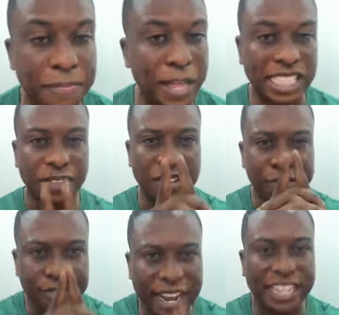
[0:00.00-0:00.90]
And that's
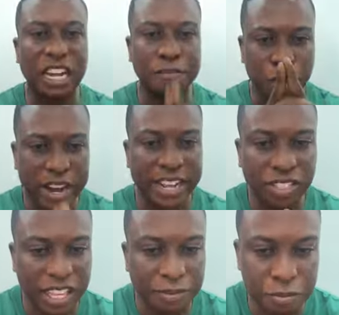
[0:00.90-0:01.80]
our final
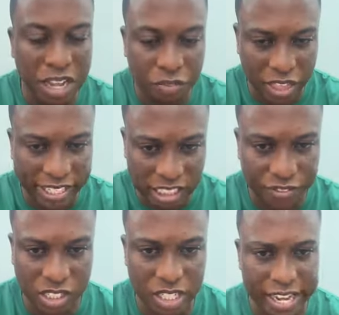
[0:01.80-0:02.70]
prayer th- uh,
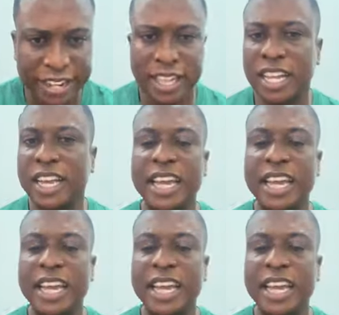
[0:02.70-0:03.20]
thanksgiving today.